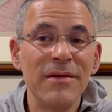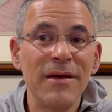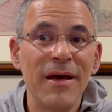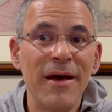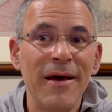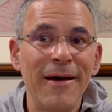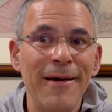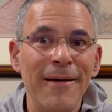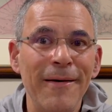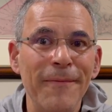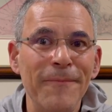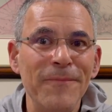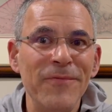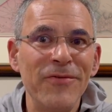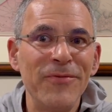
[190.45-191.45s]

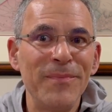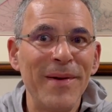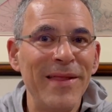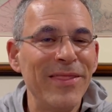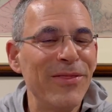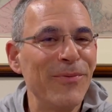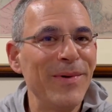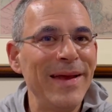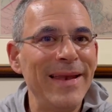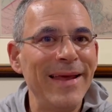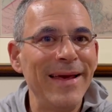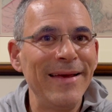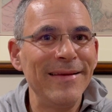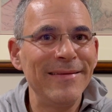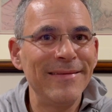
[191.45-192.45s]
um, spent three
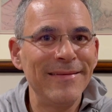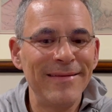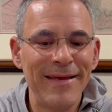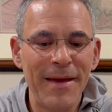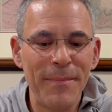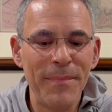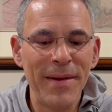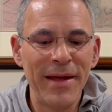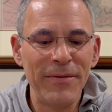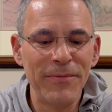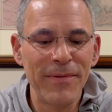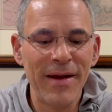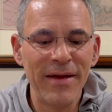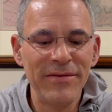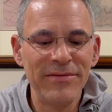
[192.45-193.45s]
days at bed
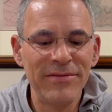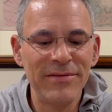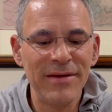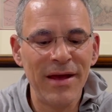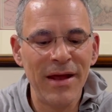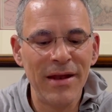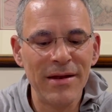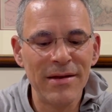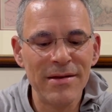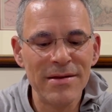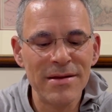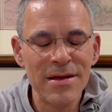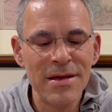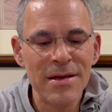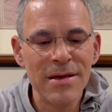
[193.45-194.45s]
rest, and
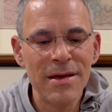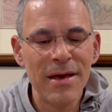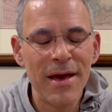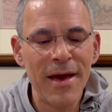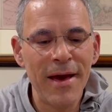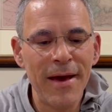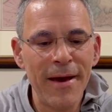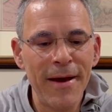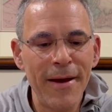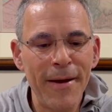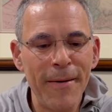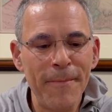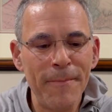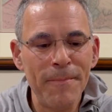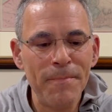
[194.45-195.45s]
um,